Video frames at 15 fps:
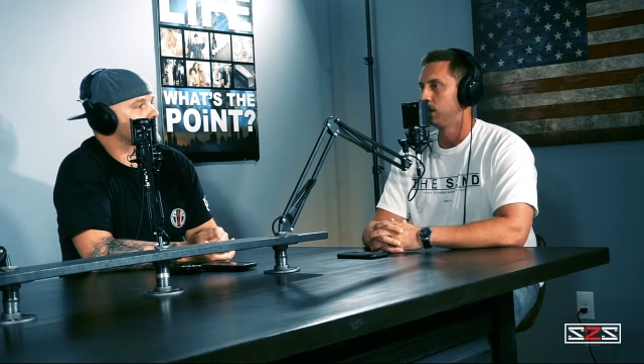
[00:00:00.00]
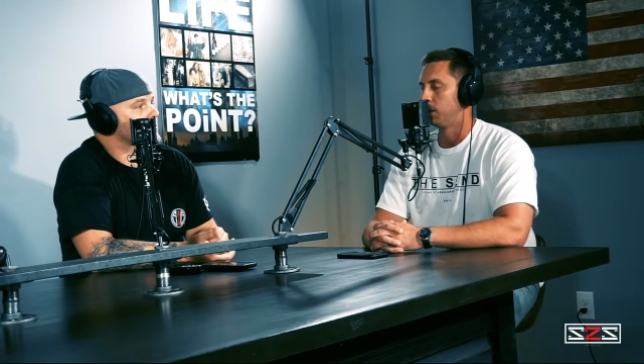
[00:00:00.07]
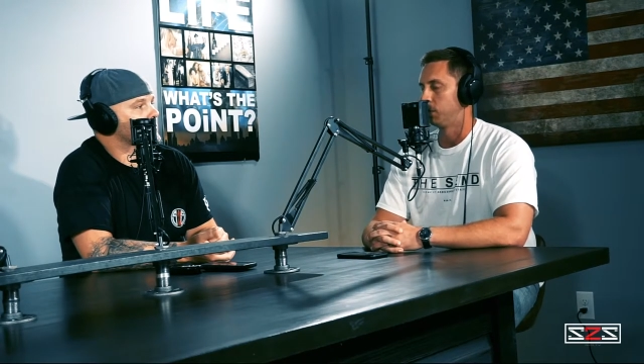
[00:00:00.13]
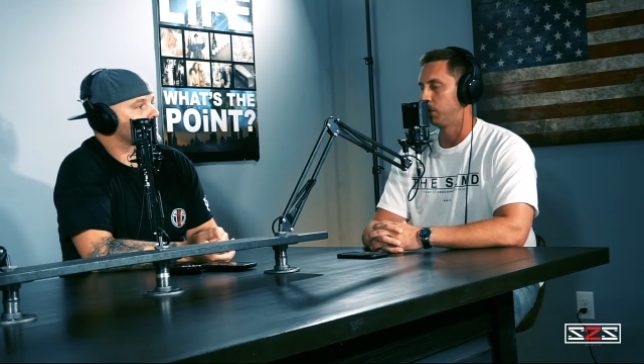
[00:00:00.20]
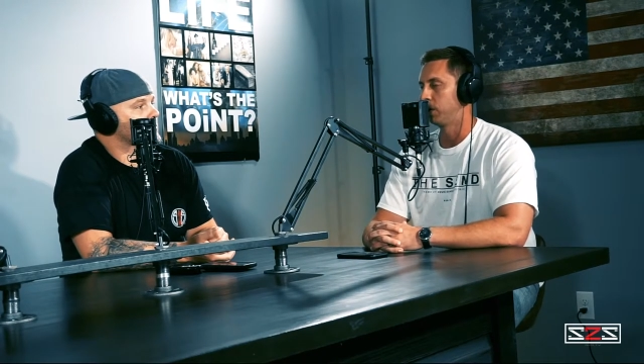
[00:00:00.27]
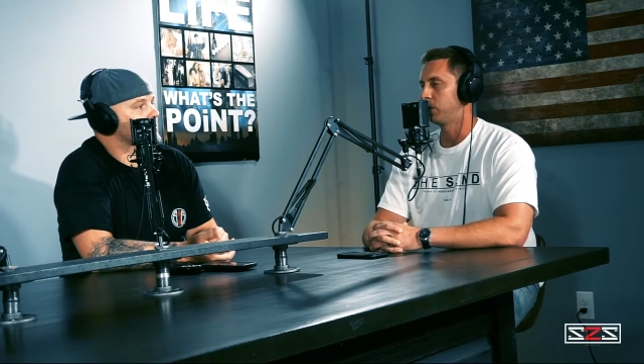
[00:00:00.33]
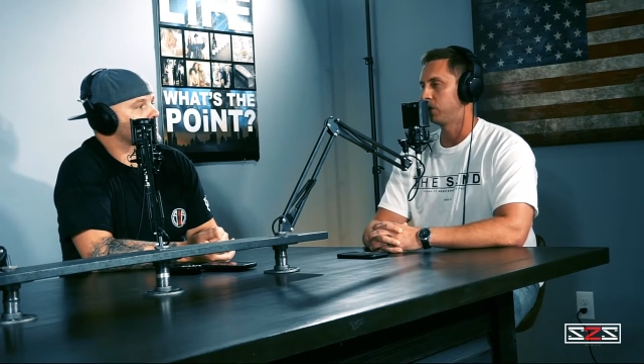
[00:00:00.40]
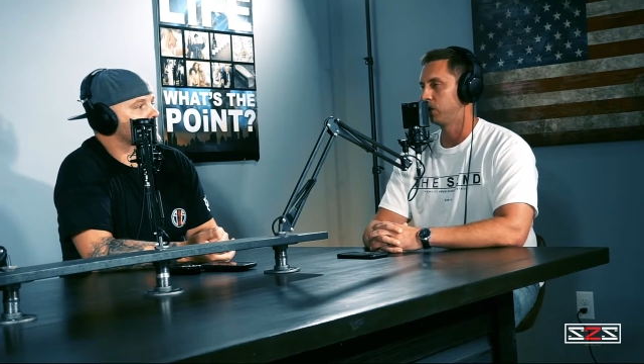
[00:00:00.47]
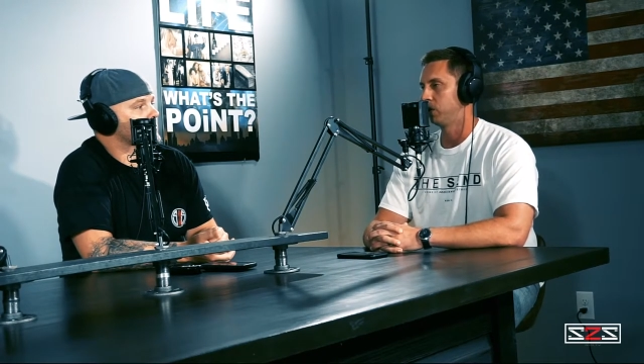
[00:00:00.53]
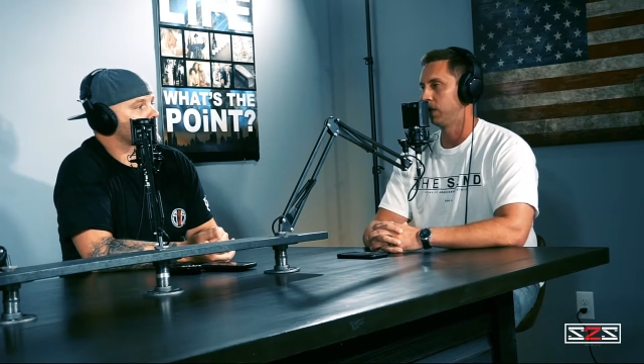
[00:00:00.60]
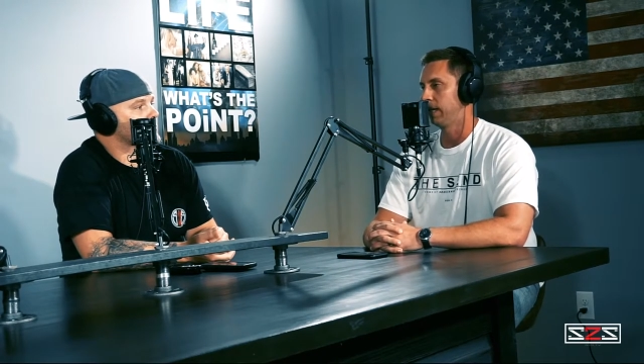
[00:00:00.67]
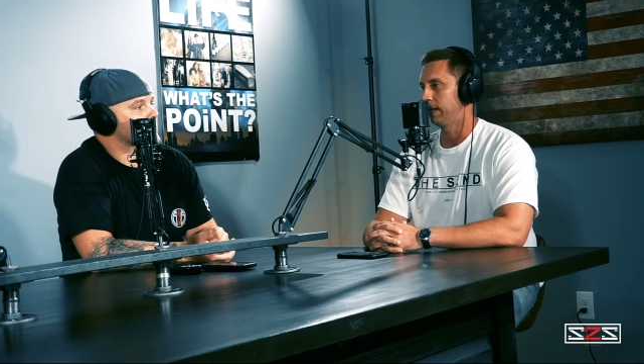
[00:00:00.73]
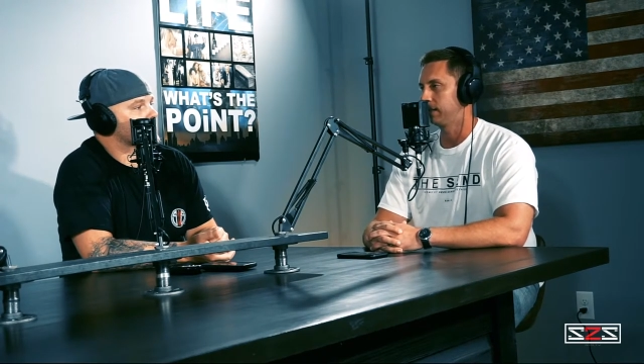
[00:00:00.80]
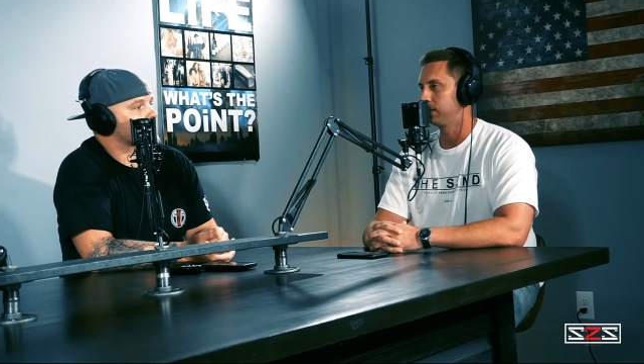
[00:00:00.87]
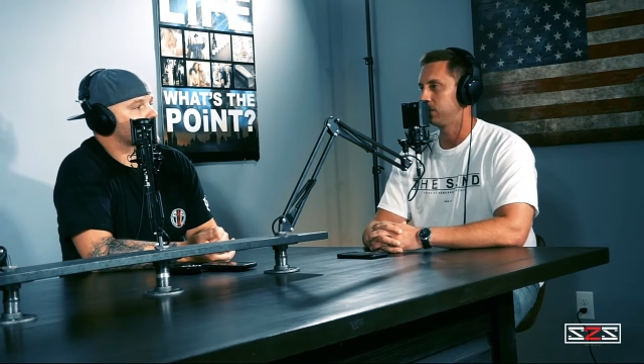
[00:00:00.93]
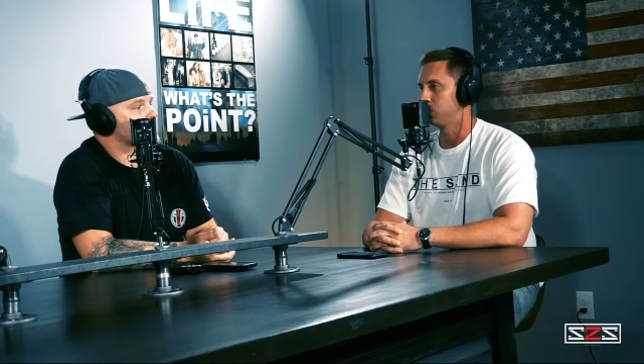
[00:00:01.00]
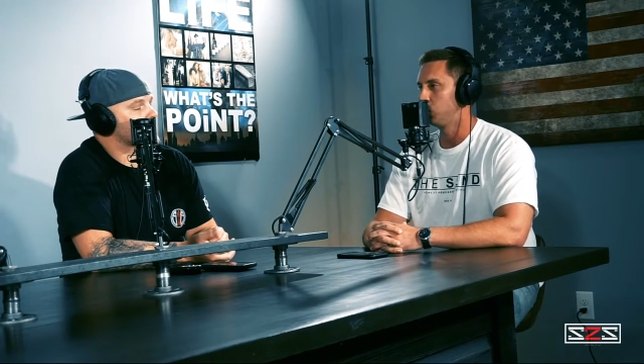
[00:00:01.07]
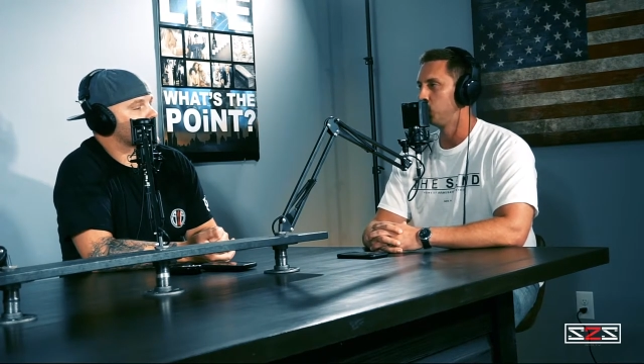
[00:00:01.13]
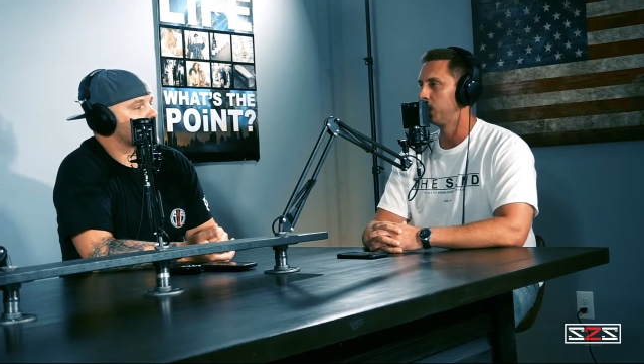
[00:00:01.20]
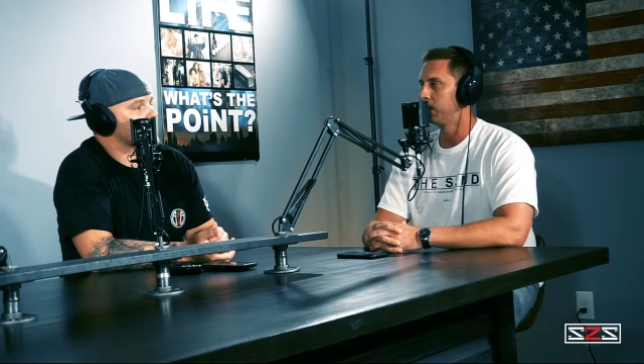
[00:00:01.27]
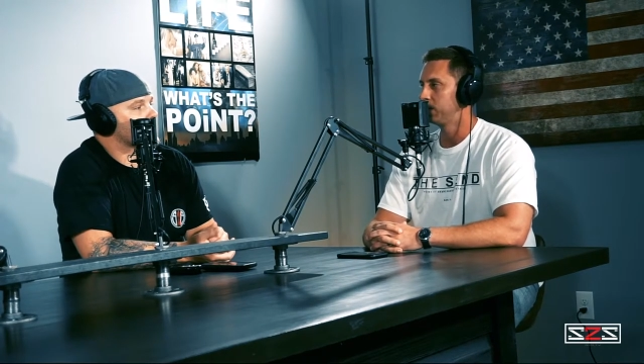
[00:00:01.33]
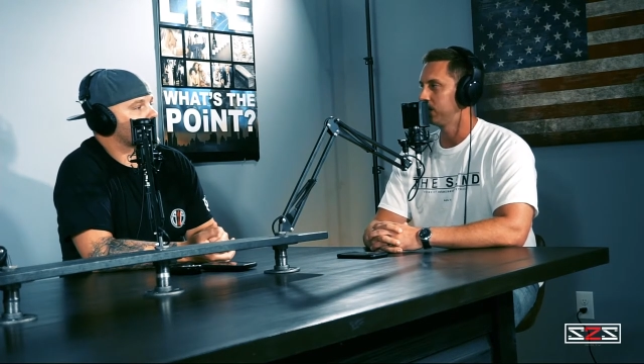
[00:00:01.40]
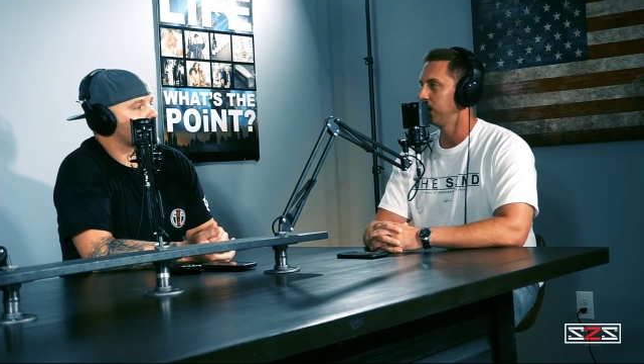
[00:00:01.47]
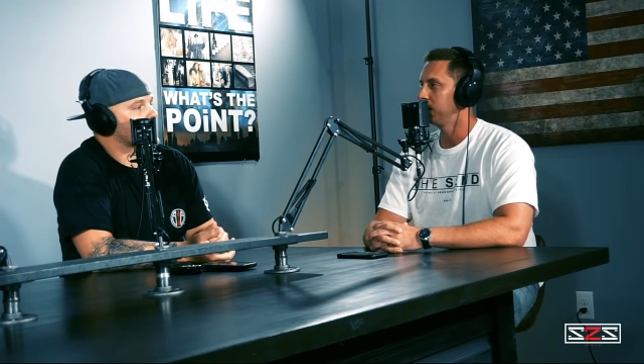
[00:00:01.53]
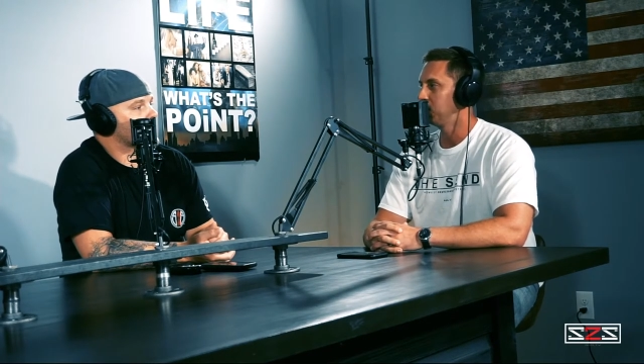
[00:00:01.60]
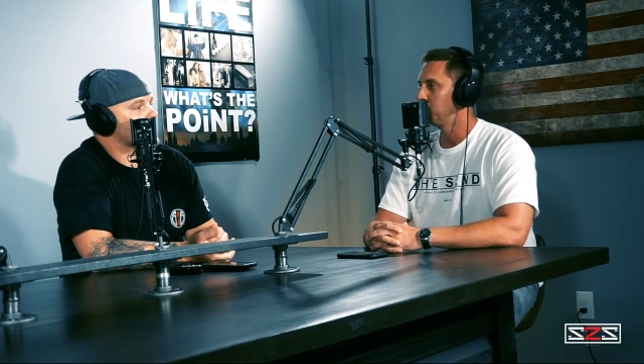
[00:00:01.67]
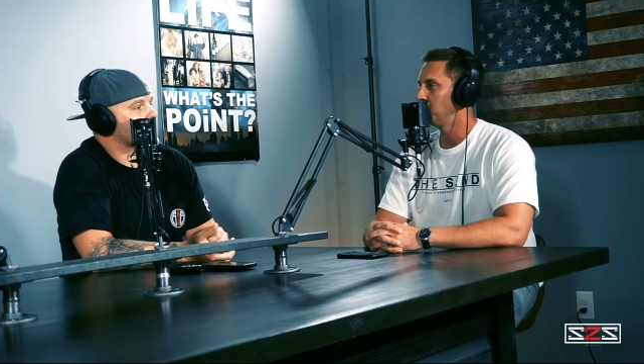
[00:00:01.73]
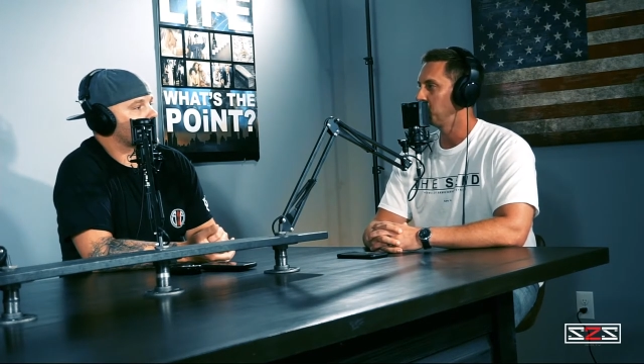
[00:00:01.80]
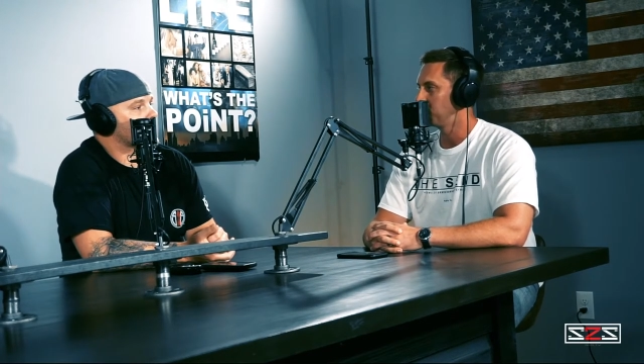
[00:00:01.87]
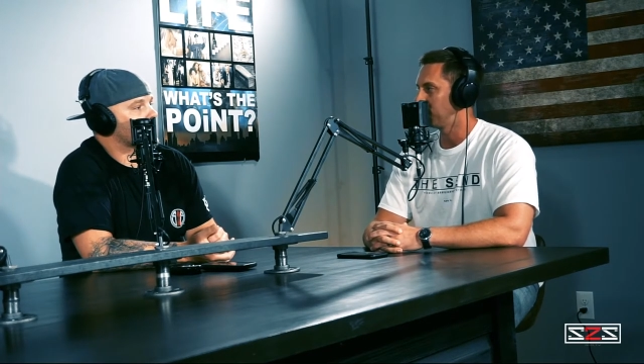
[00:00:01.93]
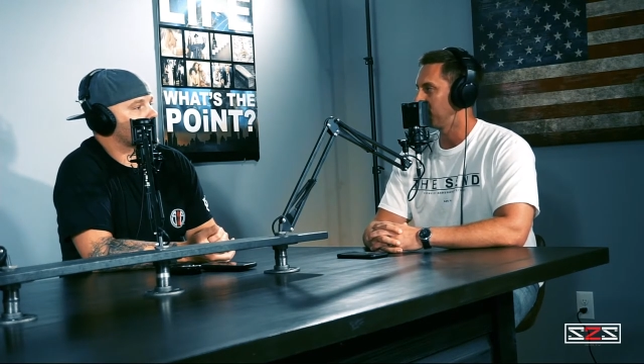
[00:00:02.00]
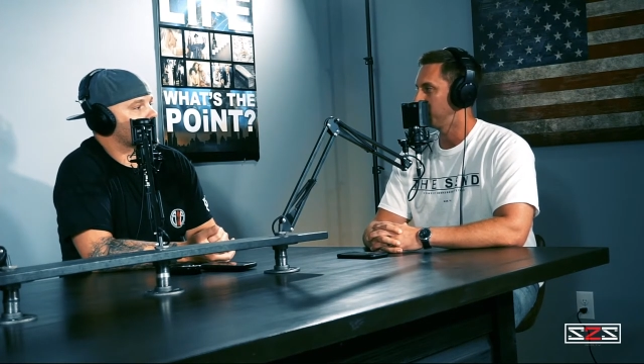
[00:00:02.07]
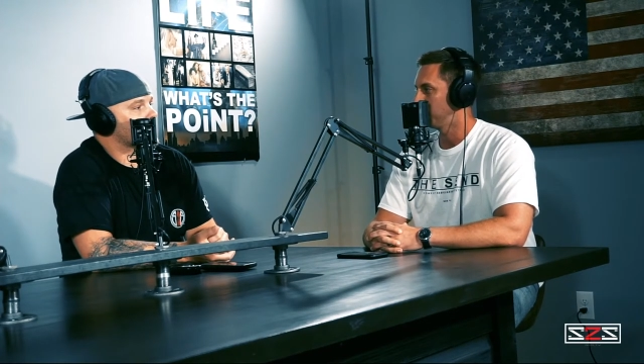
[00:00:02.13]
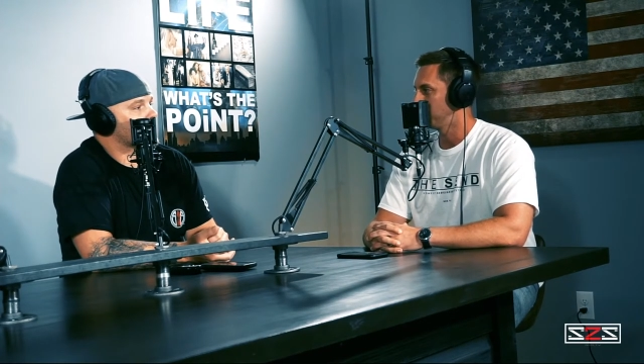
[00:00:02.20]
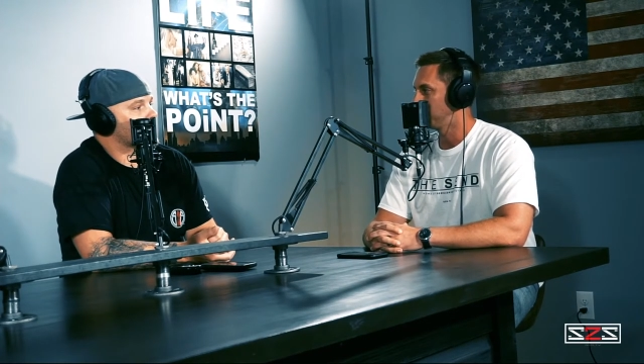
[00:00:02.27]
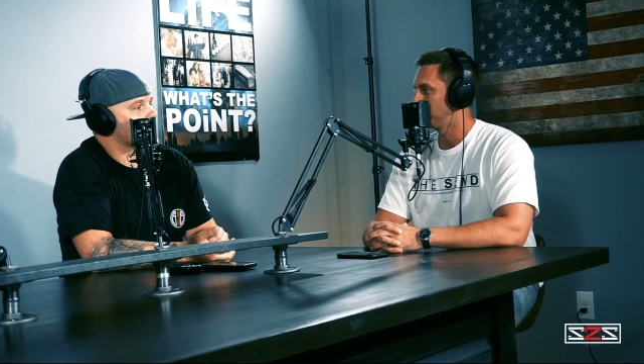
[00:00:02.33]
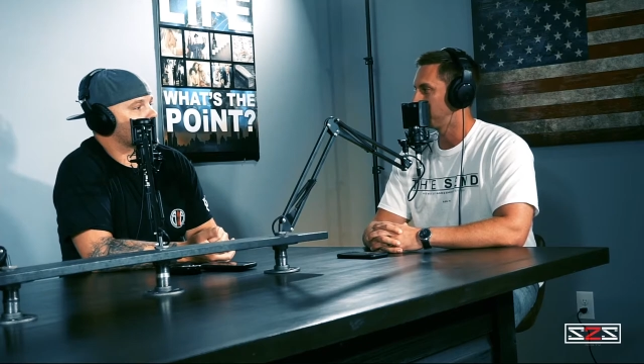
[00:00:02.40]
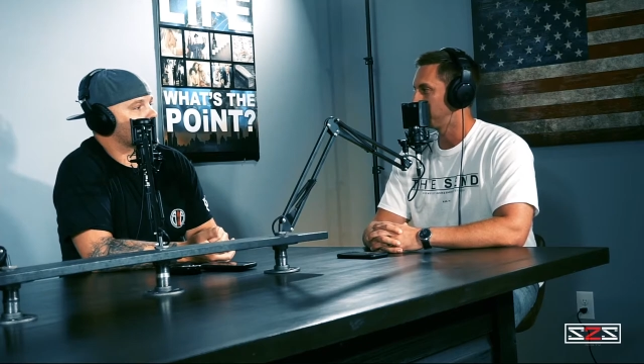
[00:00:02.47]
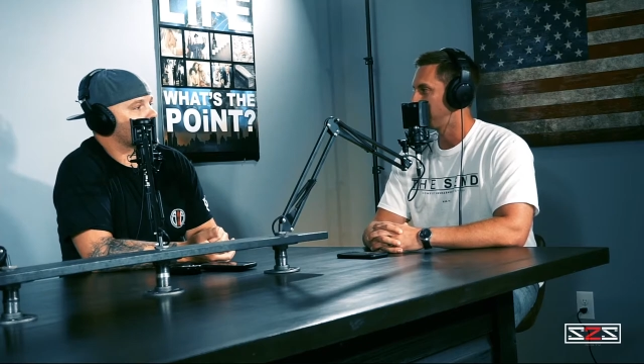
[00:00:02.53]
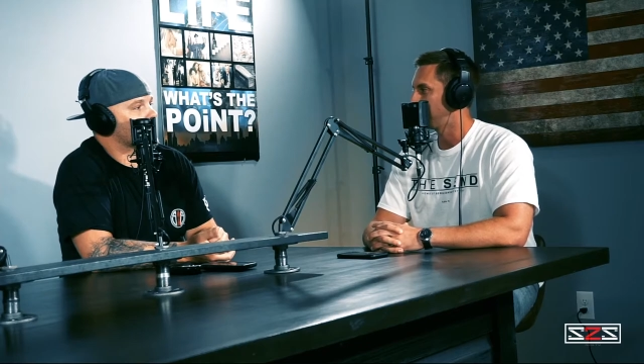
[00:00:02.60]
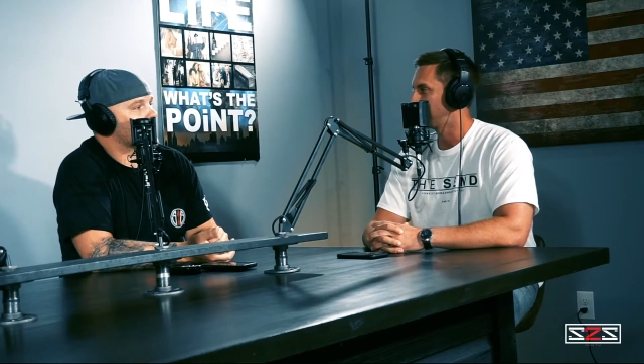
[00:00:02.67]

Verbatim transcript: I'm pretty sure like two minutes in, you knew that I was a false